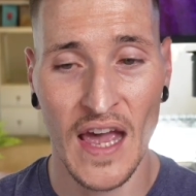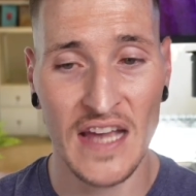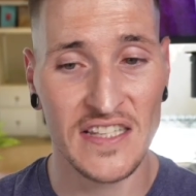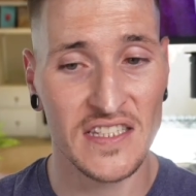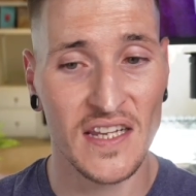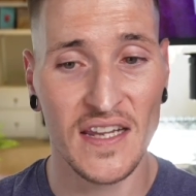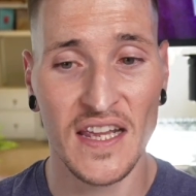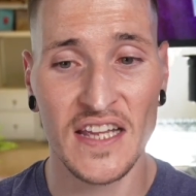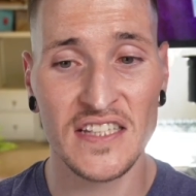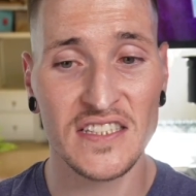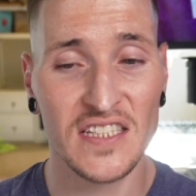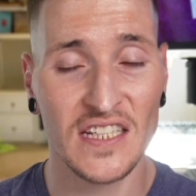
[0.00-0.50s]

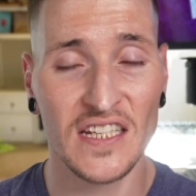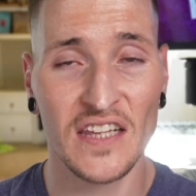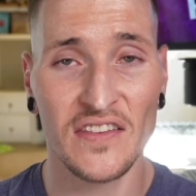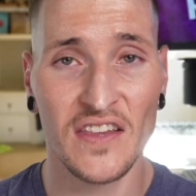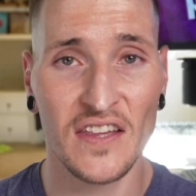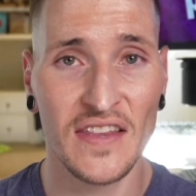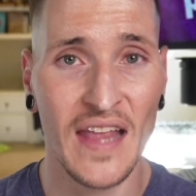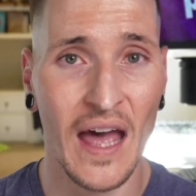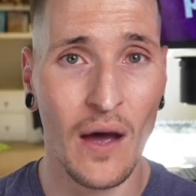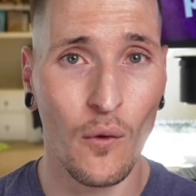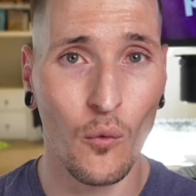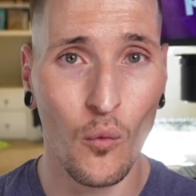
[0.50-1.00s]
an
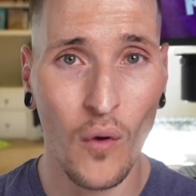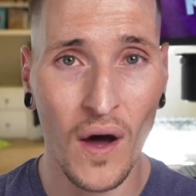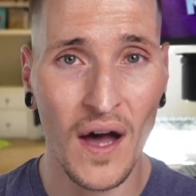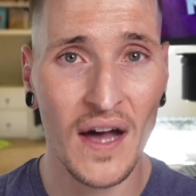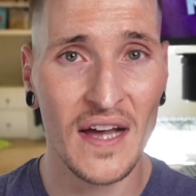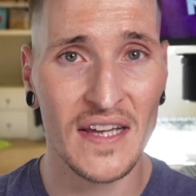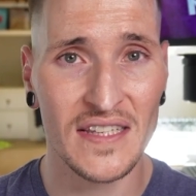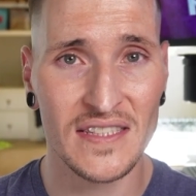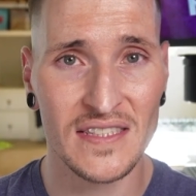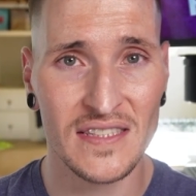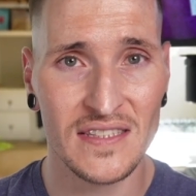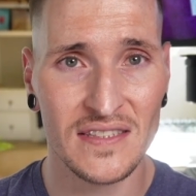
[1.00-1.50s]
incident that
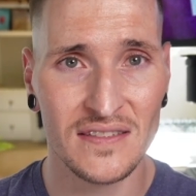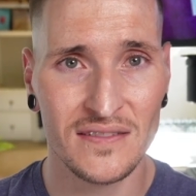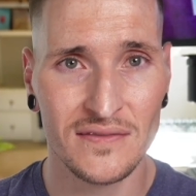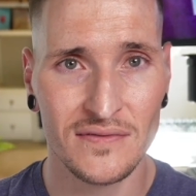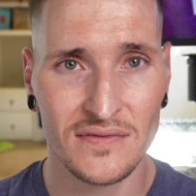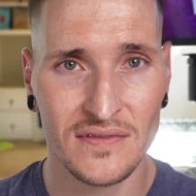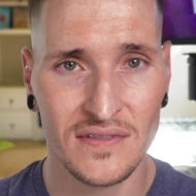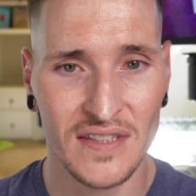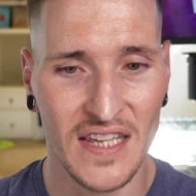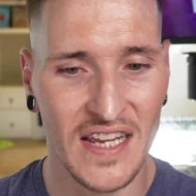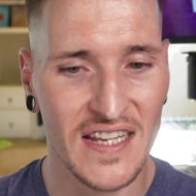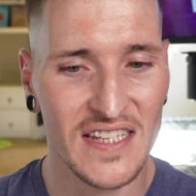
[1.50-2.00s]
was,
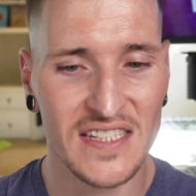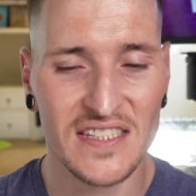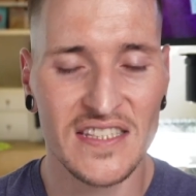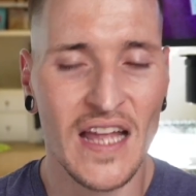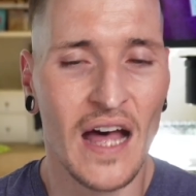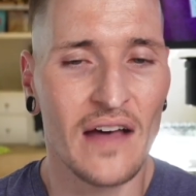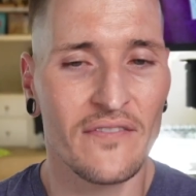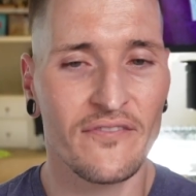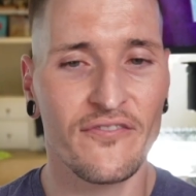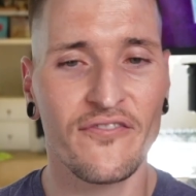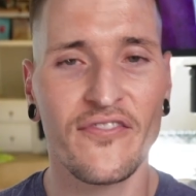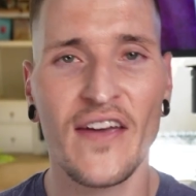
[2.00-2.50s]
it is
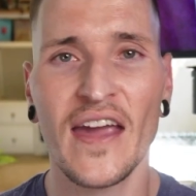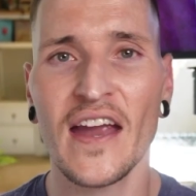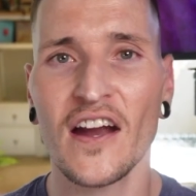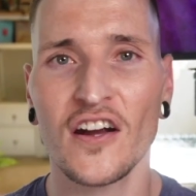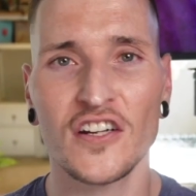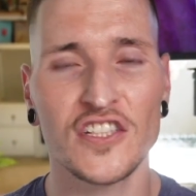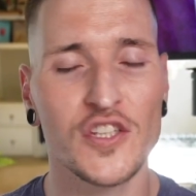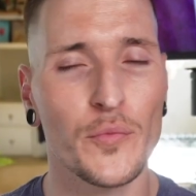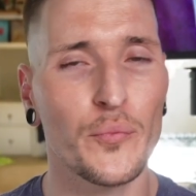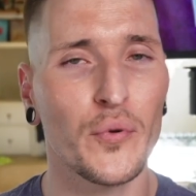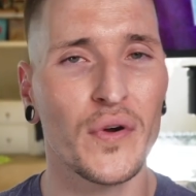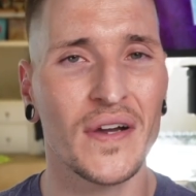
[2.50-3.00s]
not
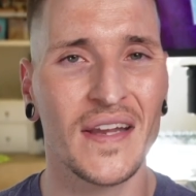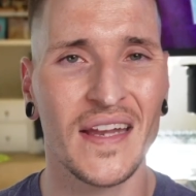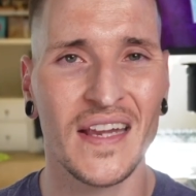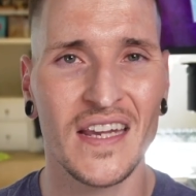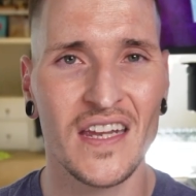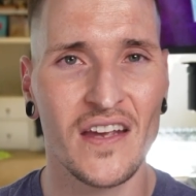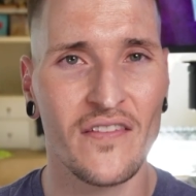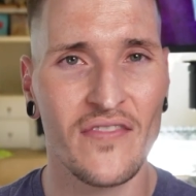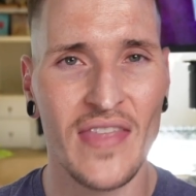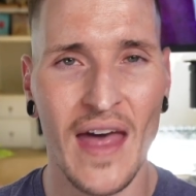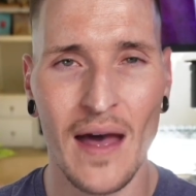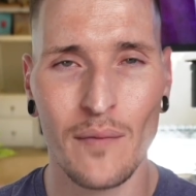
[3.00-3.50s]
fair to put
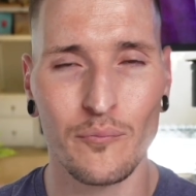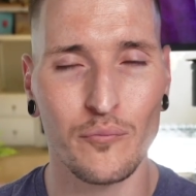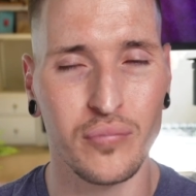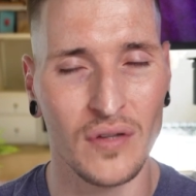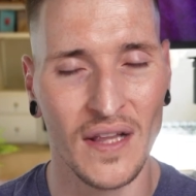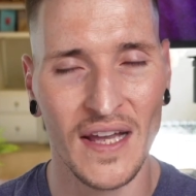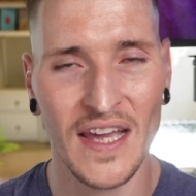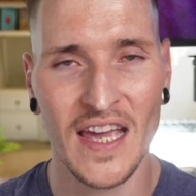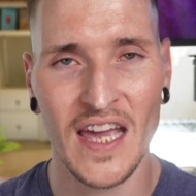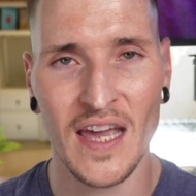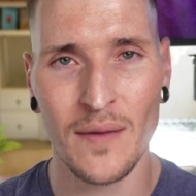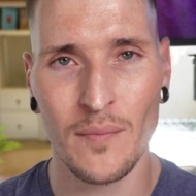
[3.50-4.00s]
any of that
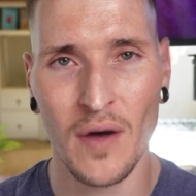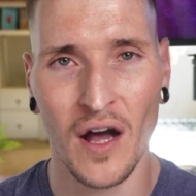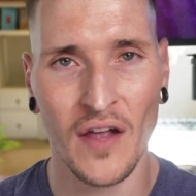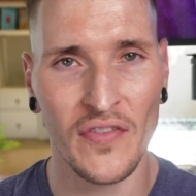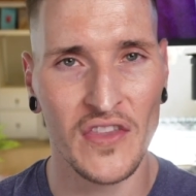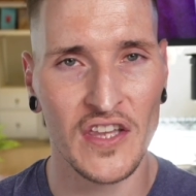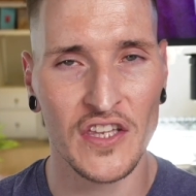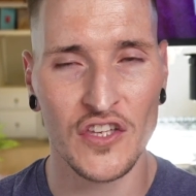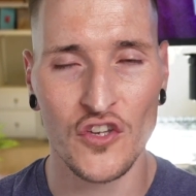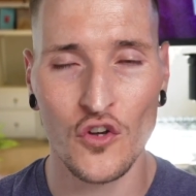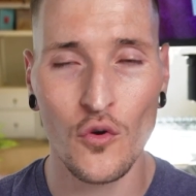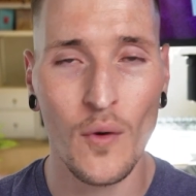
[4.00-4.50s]
blame on
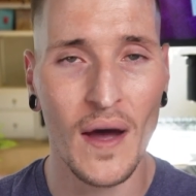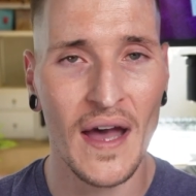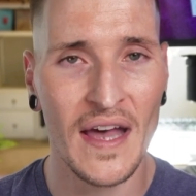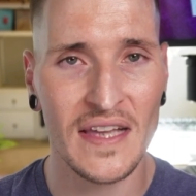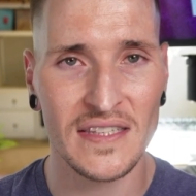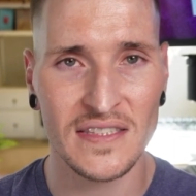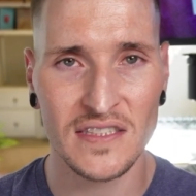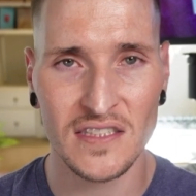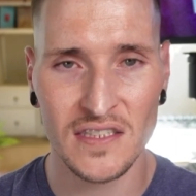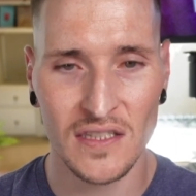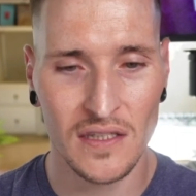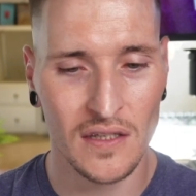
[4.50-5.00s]
the
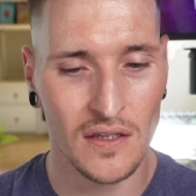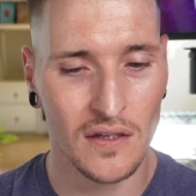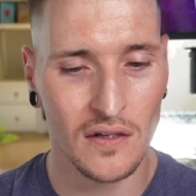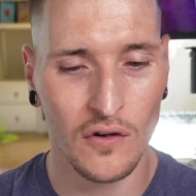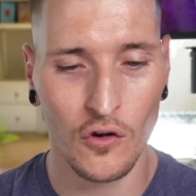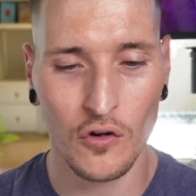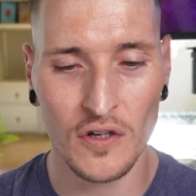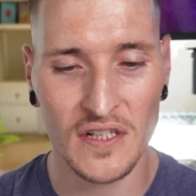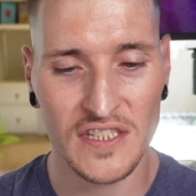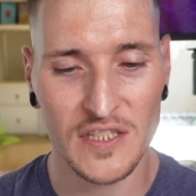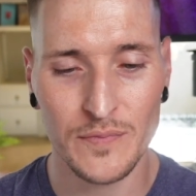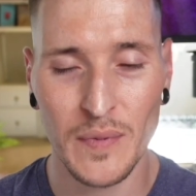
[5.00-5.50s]
U.S.
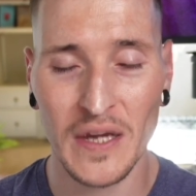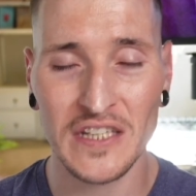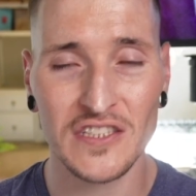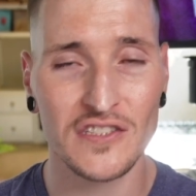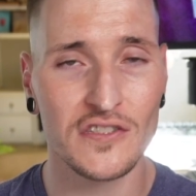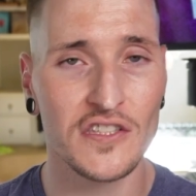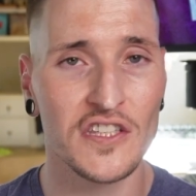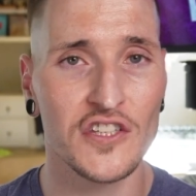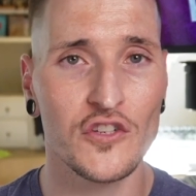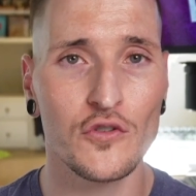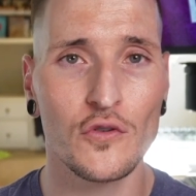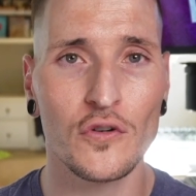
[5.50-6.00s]
or
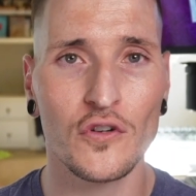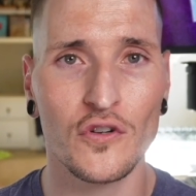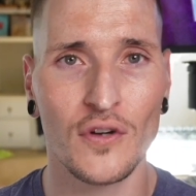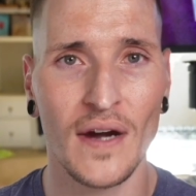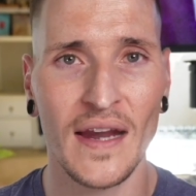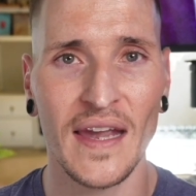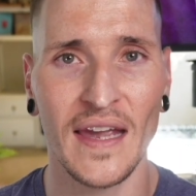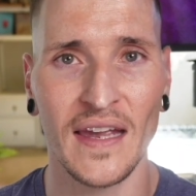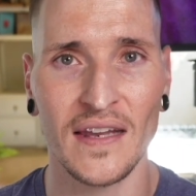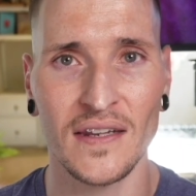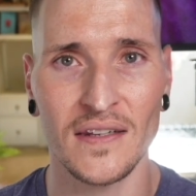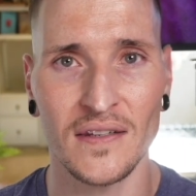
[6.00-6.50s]
especially
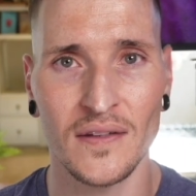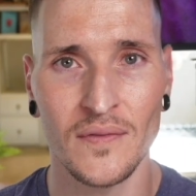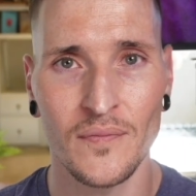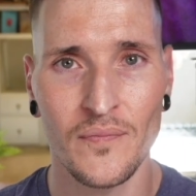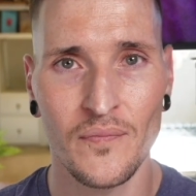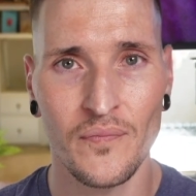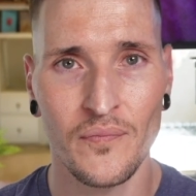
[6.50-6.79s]
Ukraine.